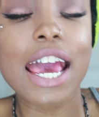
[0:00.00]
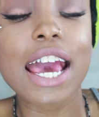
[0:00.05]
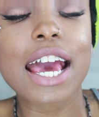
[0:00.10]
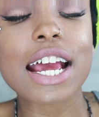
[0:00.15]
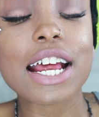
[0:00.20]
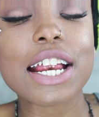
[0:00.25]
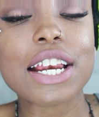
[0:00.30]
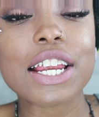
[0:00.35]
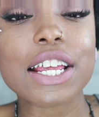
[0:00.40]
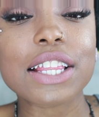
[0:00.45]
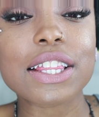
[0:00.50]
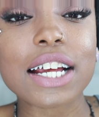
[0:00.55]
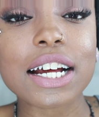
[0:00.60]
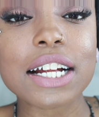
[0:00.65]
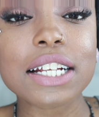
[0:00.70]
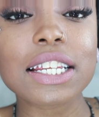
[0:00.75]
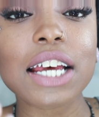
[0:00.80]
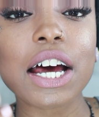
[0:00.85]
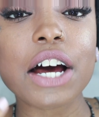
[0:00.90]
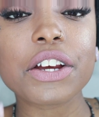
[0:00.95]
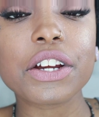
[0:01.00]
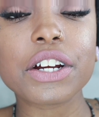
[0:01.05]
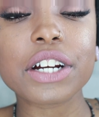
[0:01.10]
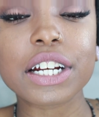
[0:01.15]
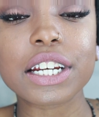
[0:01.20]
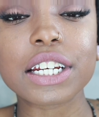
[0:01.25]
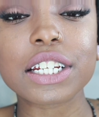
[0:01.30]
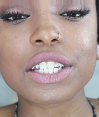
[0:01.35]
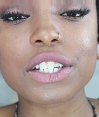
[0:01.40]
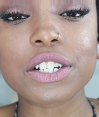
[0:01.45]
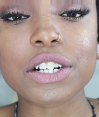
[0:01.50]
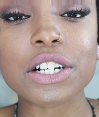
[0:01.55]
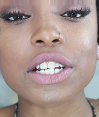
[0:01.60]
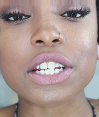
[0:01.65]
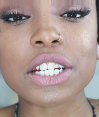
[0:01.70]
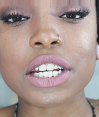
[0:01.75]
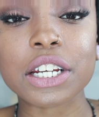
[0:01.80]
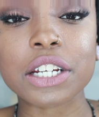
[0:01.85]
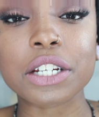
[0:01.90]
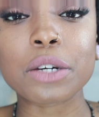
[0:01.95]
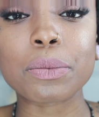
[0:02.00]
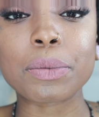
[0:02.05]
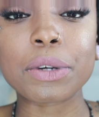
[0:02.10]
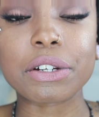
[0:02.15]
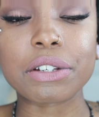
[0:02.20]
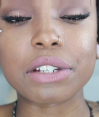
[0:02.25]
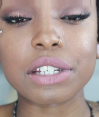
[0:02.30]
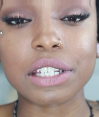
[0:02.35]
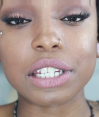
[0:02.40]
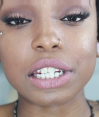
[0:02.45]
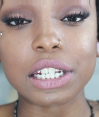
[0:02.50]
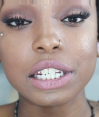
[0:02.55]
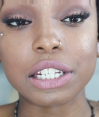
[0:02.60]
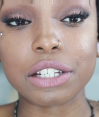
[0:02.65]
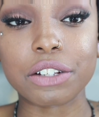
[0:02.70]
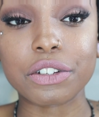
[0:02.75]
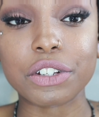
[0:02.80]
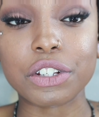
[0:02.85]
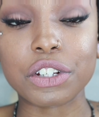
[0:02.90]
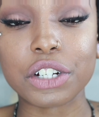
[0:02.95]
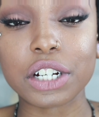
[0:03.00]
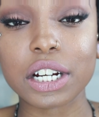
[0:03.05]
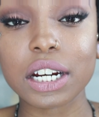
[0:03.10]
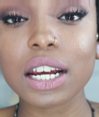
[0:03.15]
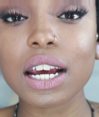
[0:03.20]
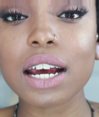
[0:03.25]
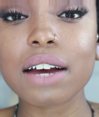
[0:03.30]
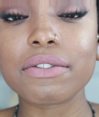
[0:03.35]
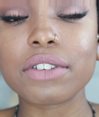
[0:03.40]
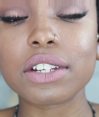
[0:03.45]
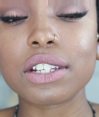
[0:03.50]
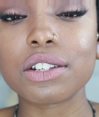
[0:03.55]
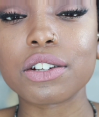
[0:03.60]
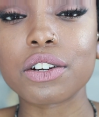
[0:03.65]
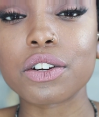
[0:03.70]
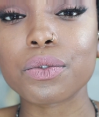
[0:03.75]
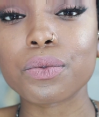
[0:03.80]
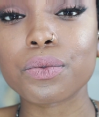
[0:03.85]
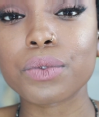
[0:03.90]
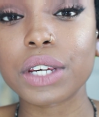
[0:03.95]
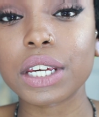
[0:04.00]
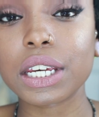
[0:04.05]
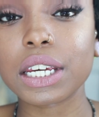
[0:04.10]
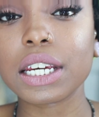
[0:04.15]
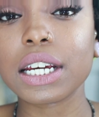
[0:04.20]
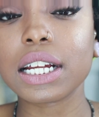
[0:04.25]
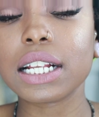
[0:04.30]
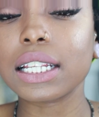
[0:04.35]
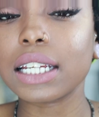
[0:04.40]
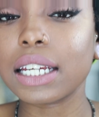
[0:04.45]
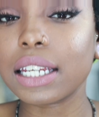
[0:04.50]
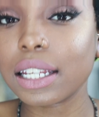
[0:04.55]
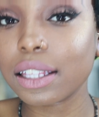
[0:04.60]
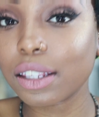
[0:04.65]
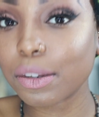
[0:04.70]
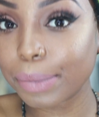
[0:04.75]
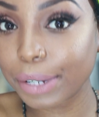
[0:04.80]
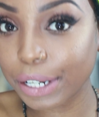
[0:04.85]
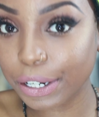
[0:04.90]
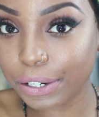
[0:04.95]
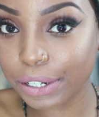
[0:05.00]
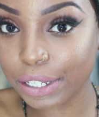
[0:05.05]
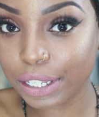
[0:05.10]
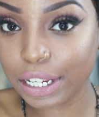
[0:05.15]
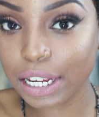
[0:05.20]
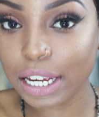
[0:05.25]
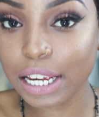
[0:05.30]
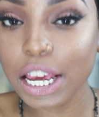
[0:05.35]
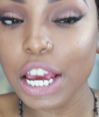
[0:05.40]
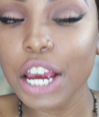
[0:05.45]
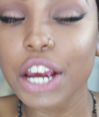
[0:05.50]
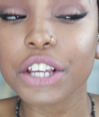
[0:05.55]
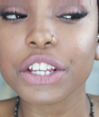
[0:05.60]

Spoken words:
And that's how you're going to start to get your piercing to heal, is you're going to have to start re-cleaning the piercing.